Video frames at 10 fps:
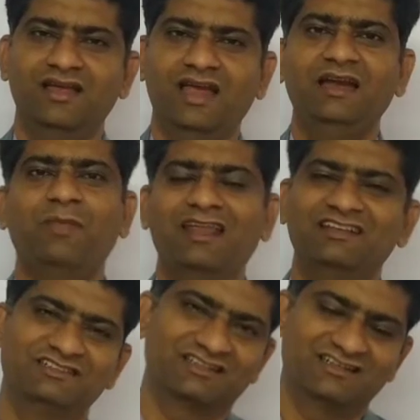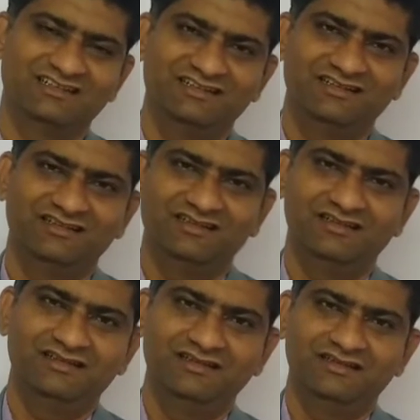and a manager?
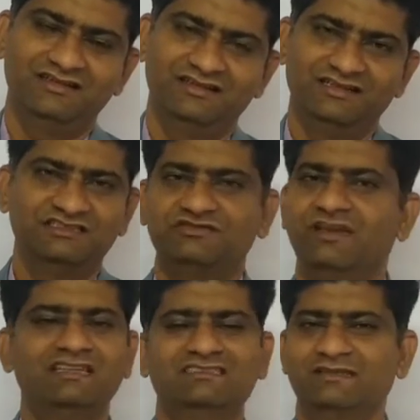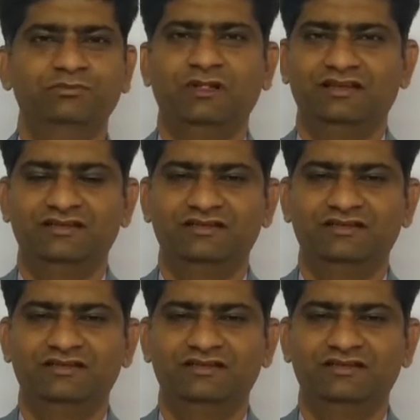It's very simple.